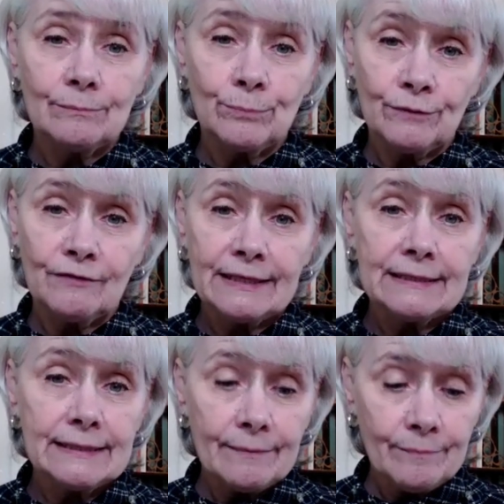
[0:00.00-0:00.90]

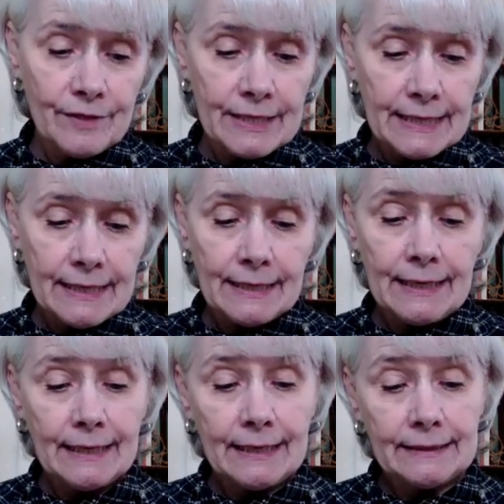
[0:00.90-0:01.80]
provide depth
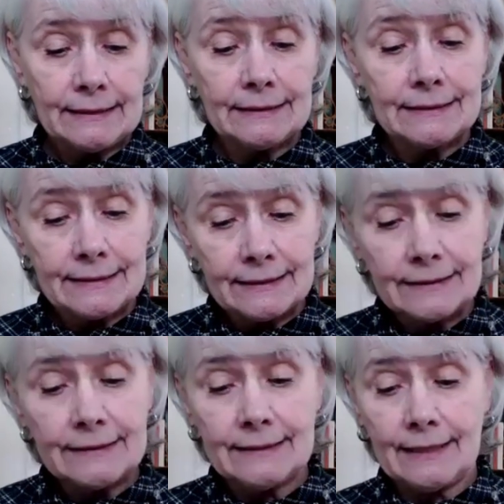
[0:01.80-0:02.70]
and
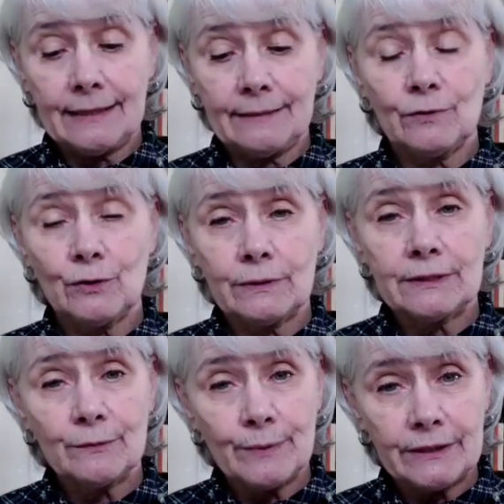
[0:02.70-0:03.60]
extended time to
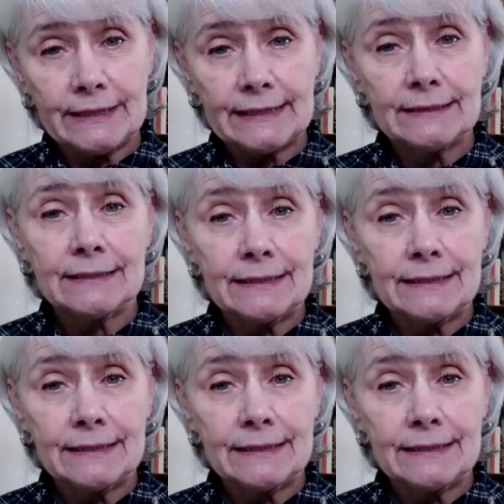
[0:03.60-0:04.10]
experience